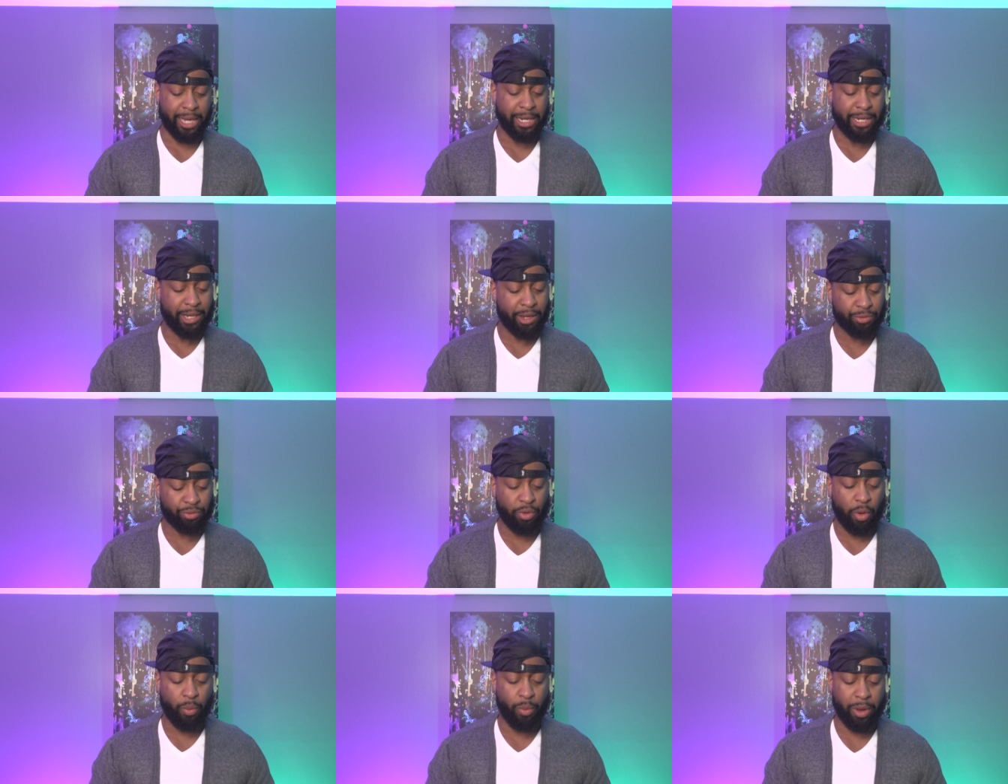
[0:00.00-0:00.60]
And
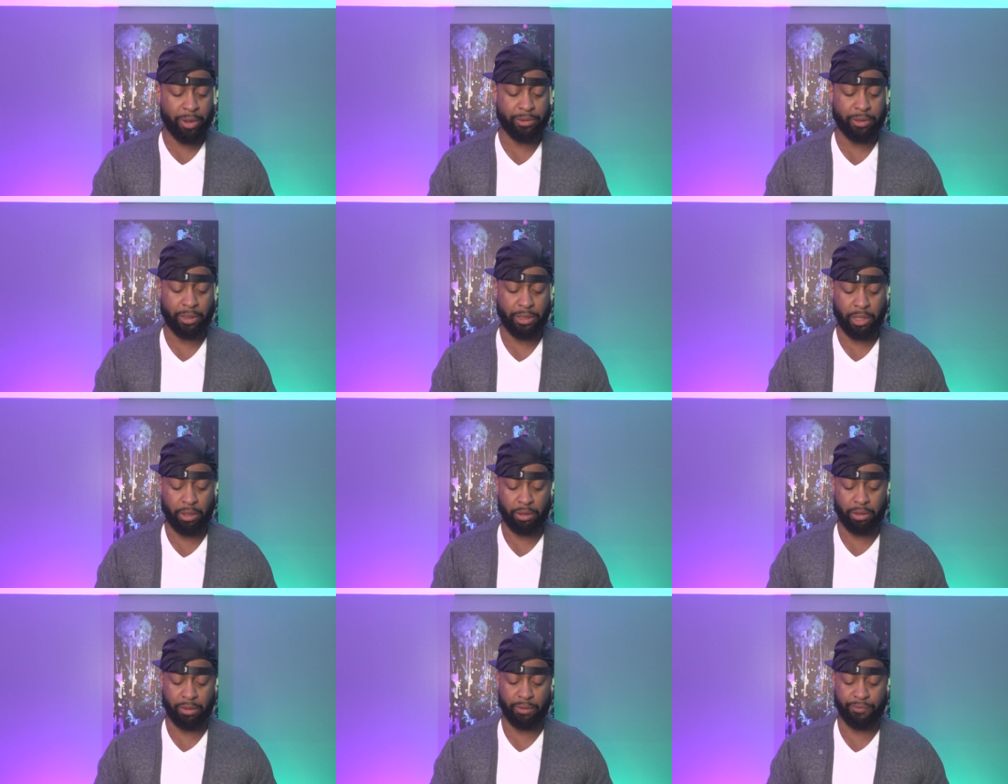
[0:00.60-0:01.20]
this one was a
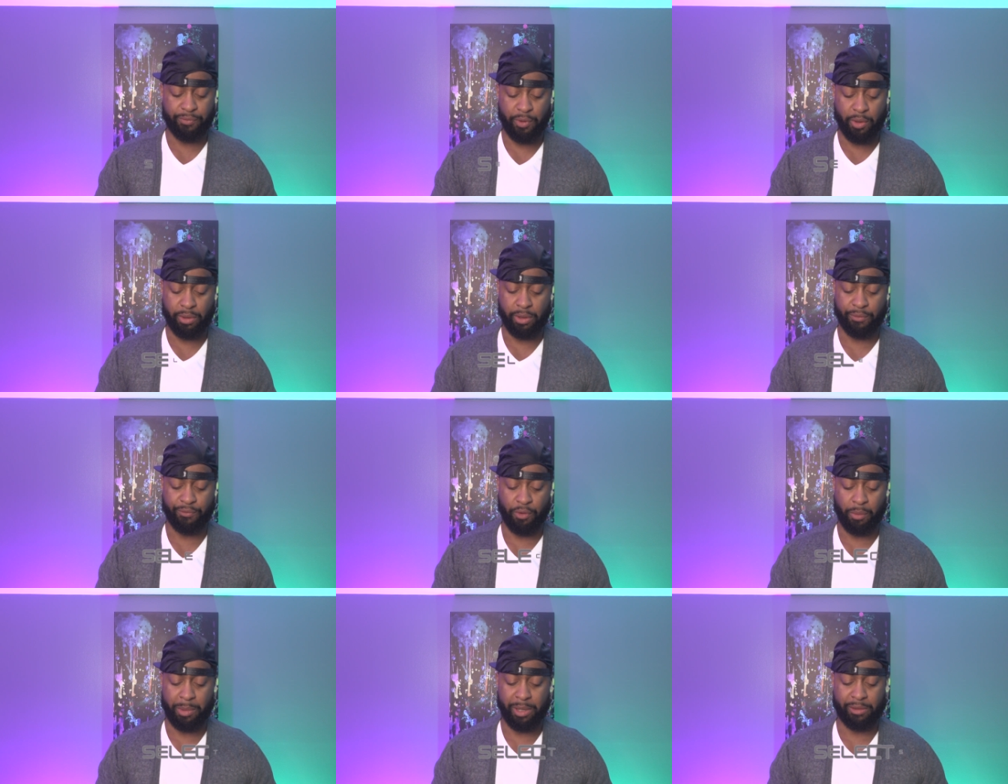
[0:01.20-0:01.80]
little
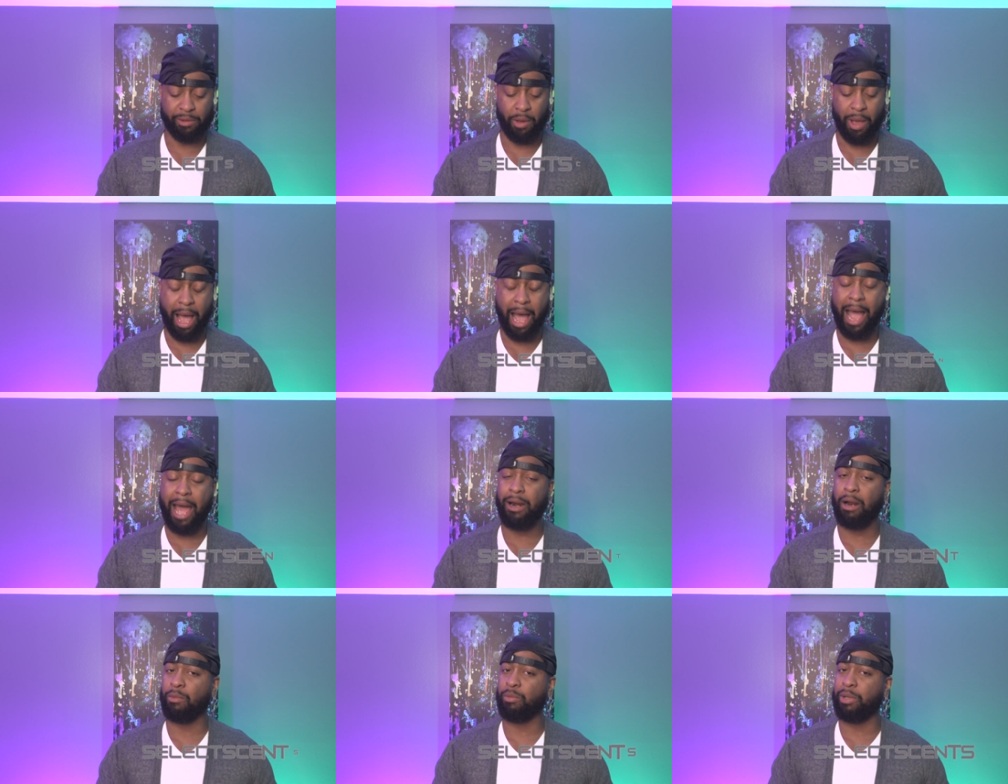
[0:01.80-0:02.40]
confusing for me. So
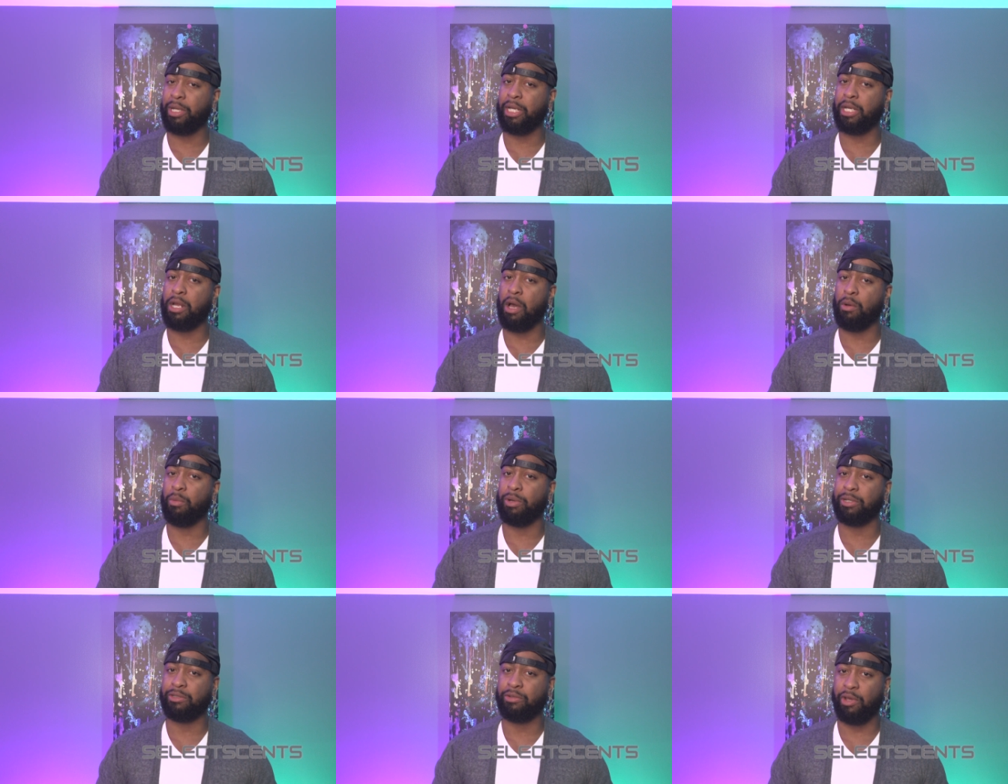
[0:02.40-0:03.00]
I don't really
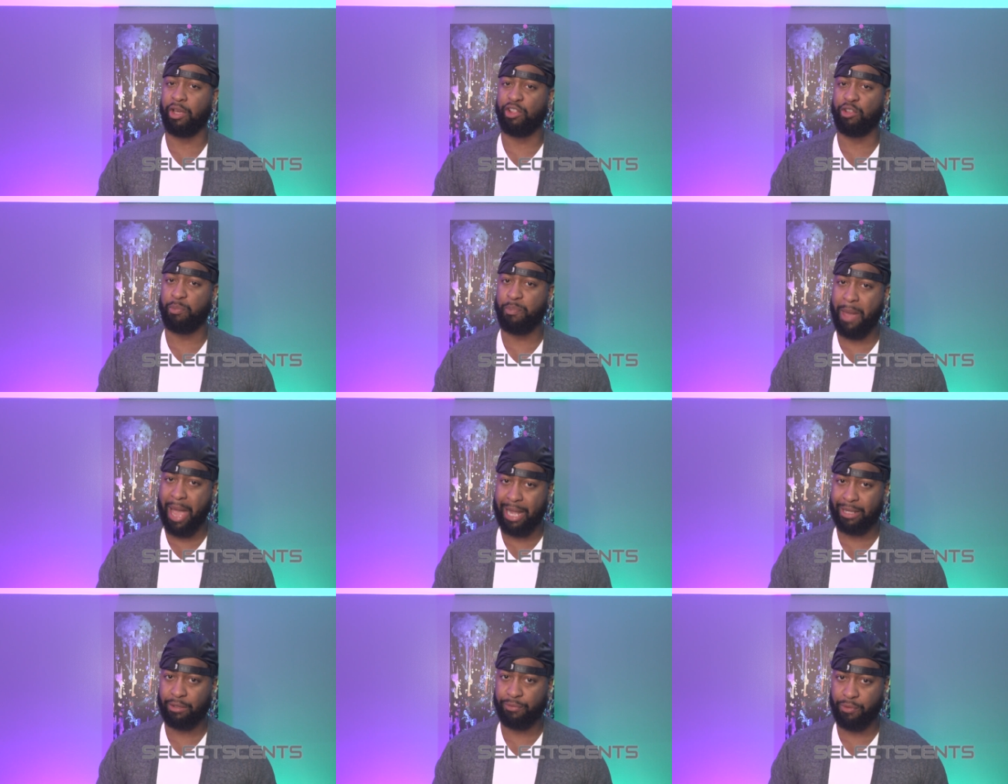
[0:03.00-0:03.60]
know what to
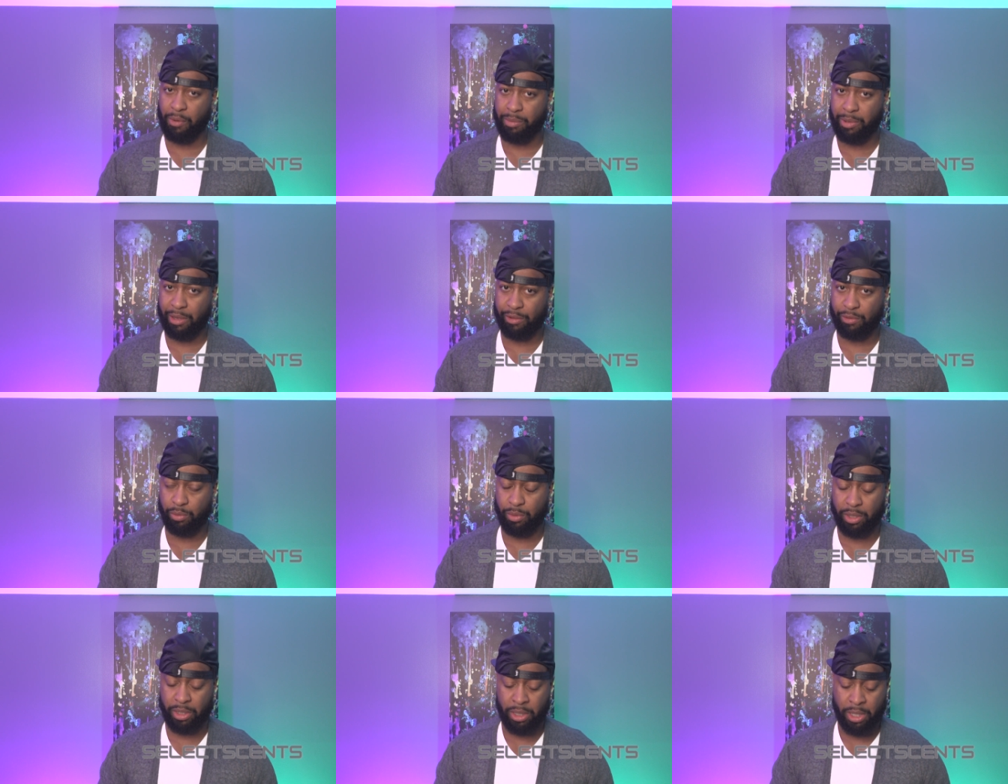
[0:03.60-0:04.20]
expect from
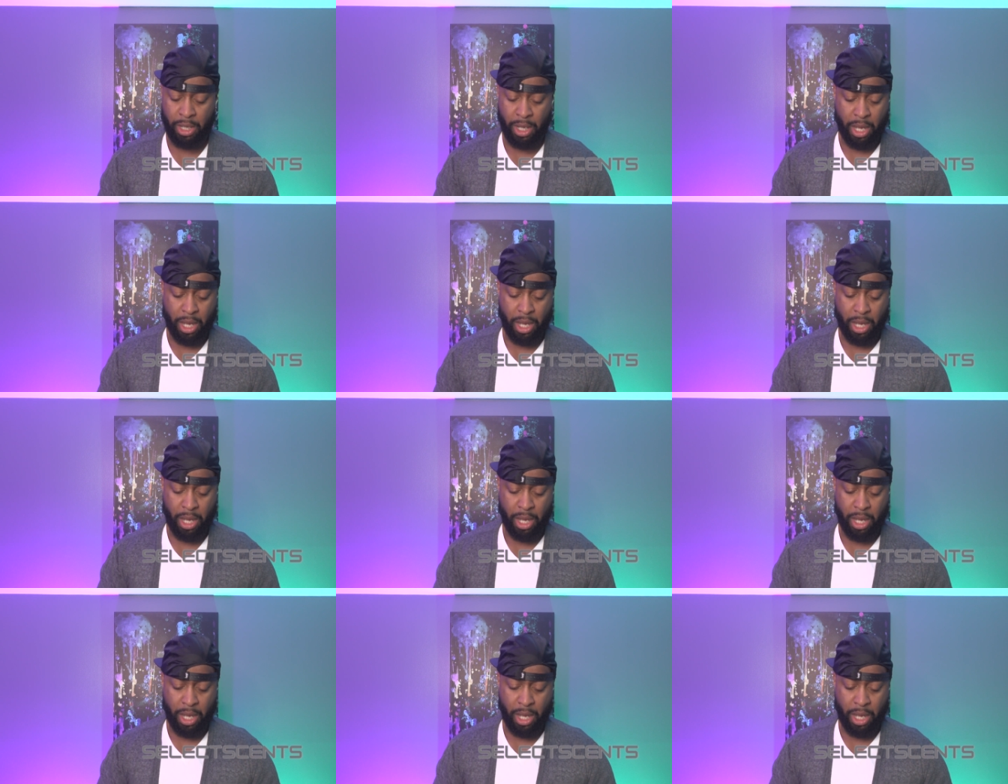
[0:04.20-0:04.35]
this one.